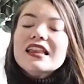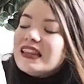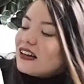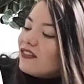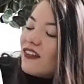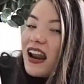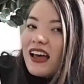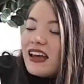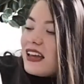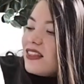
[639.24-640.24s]
little
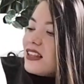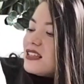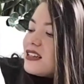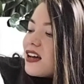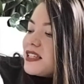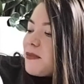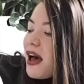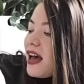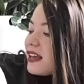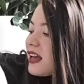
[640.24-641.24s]
fella in this dust
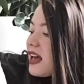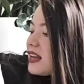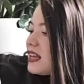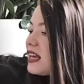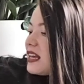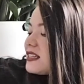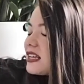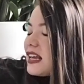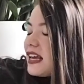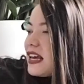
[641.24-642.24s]
bag, and it
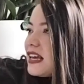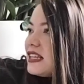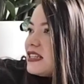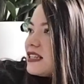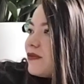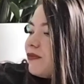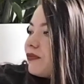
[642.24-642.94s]
is